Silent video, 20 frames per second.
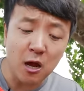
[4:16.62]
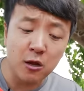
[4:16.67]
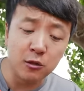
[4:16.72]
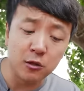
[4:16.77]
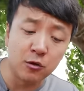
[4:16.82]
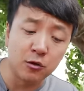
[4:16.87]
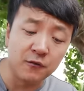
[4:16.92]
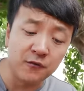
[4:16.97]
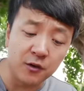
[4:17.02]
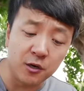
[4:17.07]
A
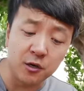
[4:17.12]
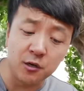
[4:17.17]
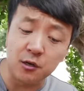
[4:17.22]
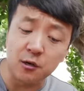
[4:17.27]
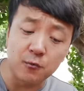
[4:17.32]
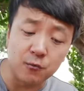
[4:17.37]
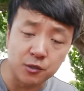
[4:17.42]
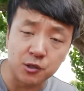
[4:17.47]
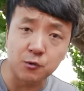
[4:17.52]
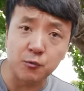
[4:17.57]
little
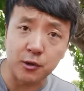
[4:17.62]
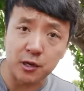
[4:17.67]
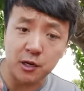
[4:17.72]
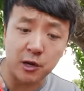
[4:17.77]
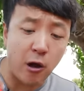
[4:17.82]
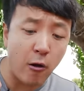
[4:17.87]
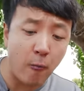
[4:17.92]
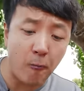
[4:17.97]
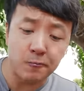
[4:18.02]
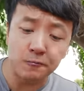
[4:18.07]
vinegar was the way to
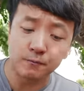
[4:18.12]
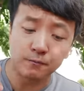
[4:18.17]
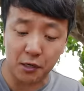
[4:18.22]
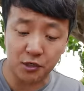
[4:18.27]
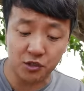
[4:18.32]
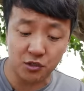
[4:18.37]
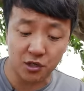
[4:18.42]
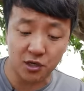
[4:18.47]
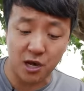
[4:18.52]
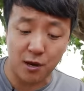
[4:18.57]
go. I
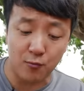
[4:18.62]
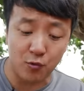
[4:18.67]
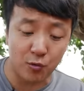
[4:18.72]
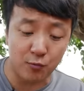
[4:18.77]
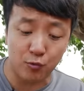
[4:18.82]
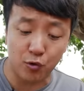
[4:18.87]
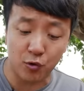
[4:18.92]
should have got more